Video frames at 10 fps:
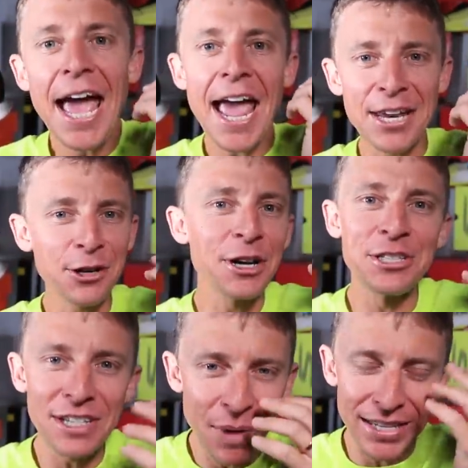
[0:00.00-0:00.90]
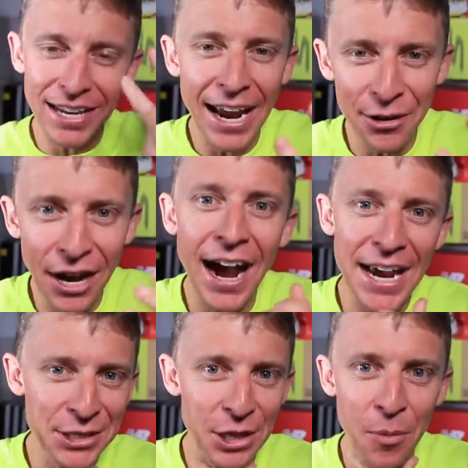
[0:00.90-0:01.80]
and you're going to see my tired
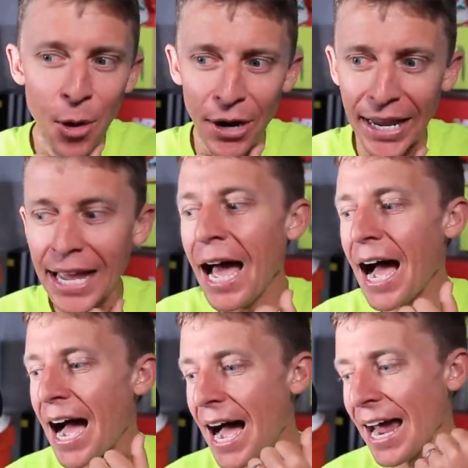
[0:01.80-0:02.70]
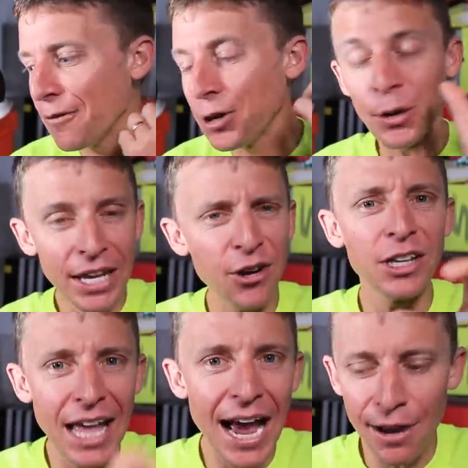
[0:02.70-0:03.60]
eyes in the morning if you're here
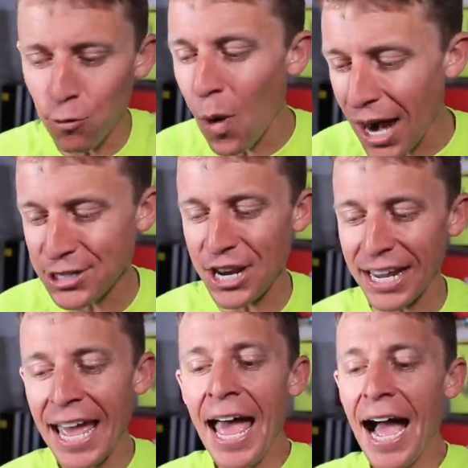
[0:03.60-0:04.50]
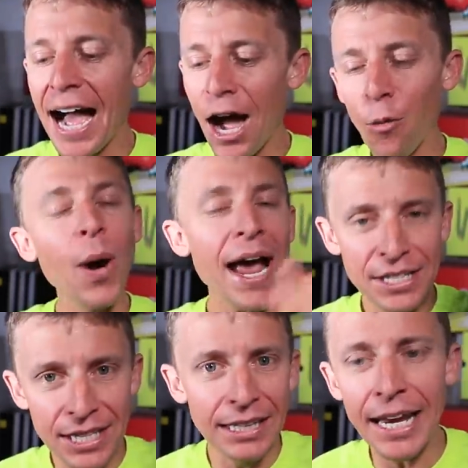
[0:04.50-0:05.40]
live watching
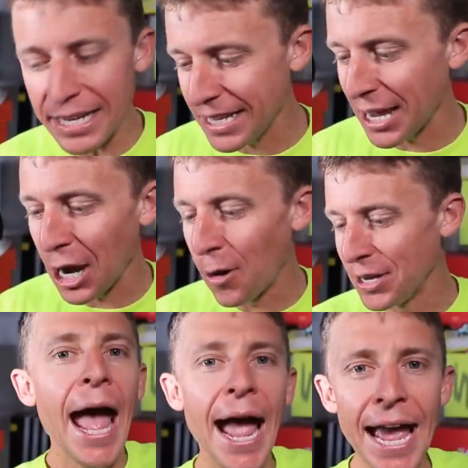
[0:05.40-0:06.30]
as the ladies get going.